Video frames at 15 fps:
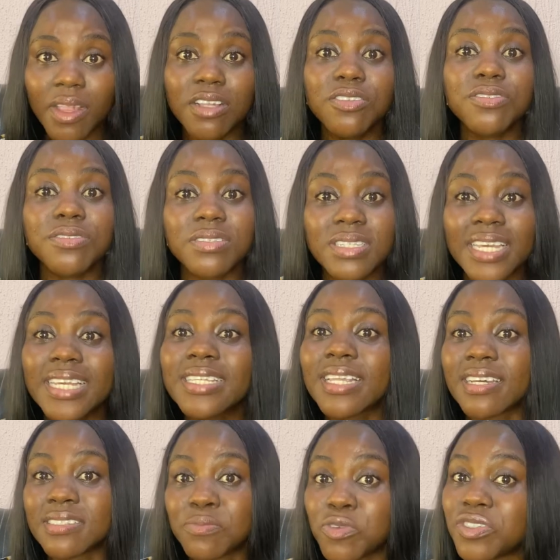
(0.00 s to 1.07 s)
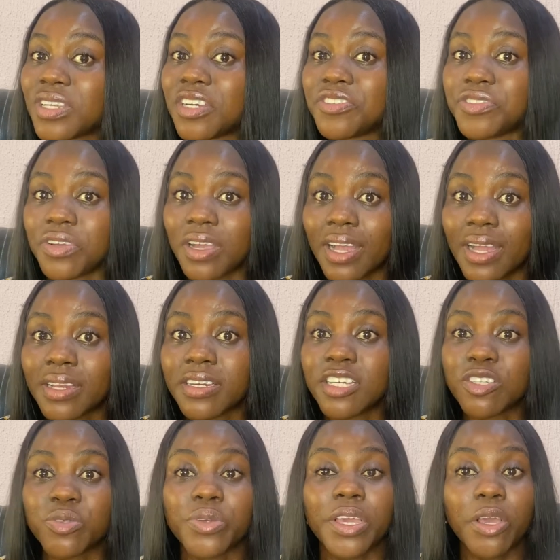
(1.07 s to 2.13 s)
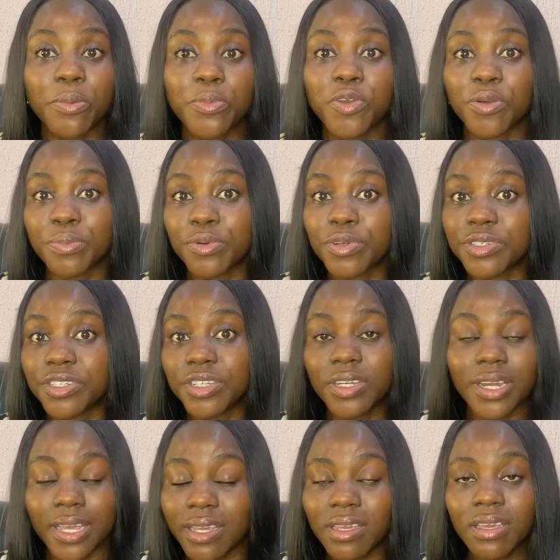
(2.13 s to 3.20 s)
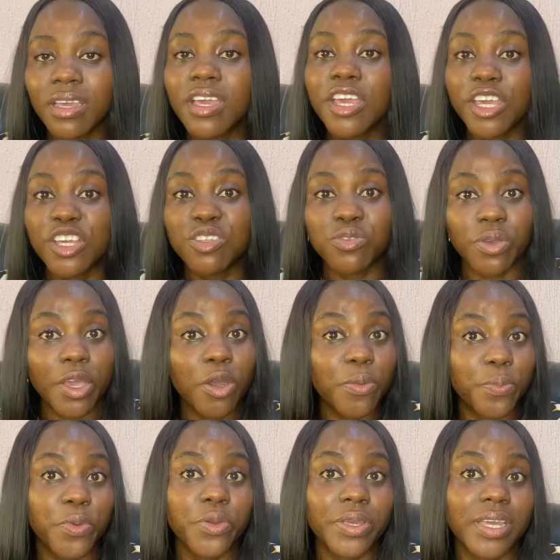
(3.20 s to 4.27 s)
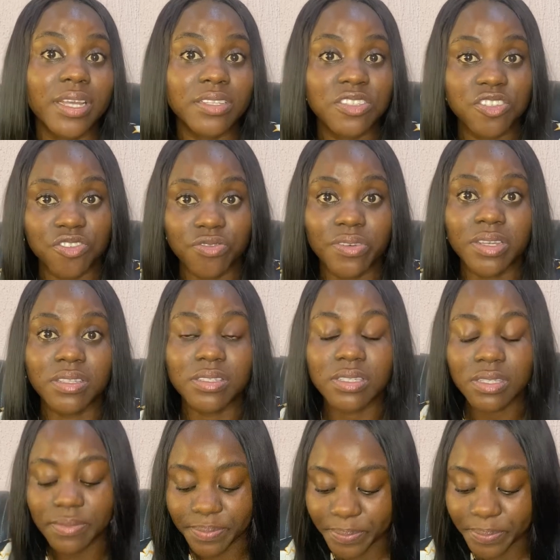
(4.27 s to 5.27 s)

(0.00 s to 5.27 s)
just eat as much as you can. It will help your body, like it will help you get strength.